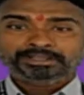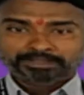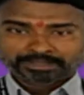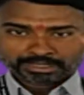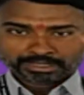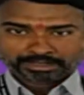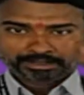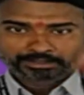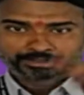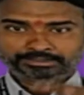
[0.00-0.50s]

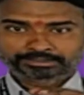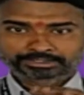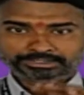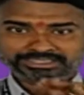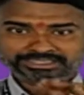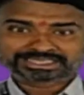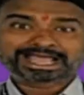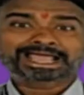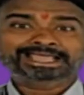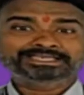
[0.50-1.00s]
our
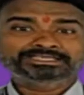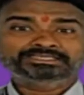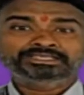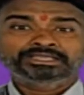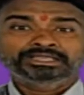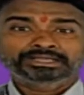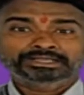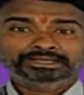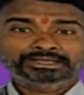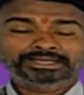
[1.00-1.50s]

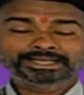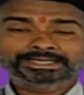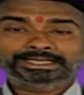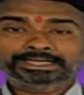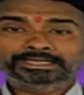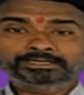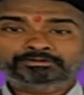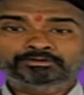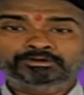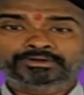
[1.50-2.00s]
size,
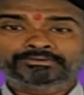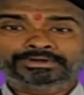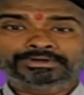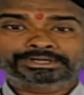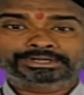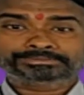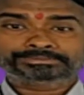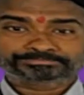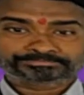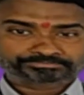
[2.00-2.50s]
related to our
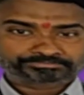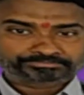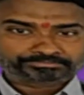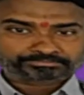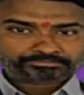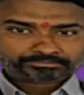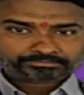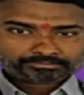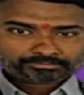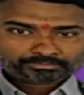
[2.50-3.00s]

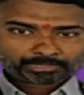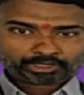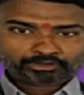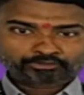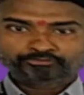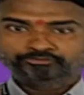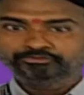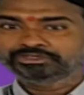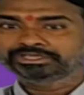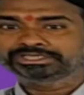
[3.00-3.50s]

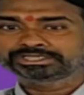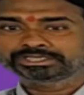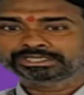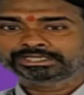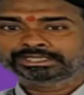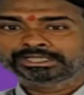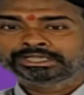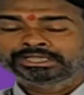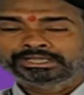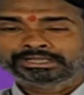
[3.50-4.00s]

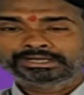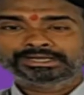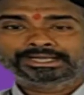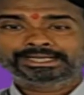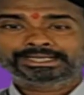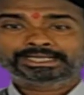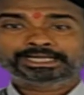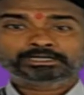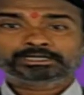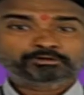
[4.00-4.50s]
vision,
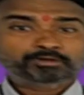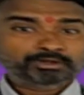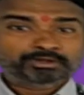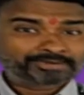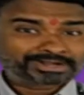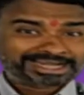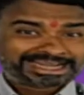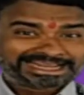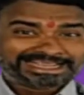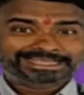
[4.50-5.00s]
related to
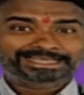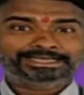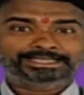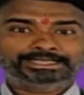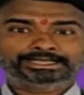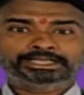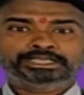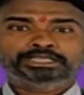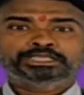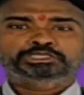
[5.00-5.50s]
our
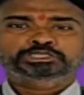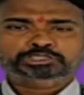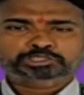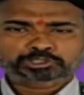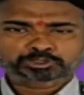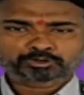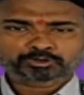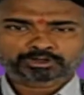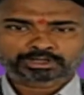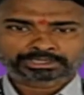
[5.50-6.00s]
color,
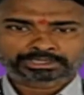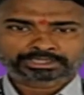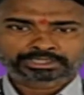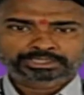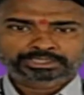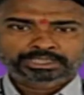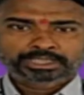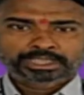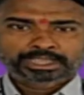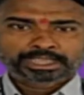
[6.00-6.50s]
so
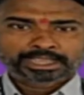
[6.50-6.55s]
on.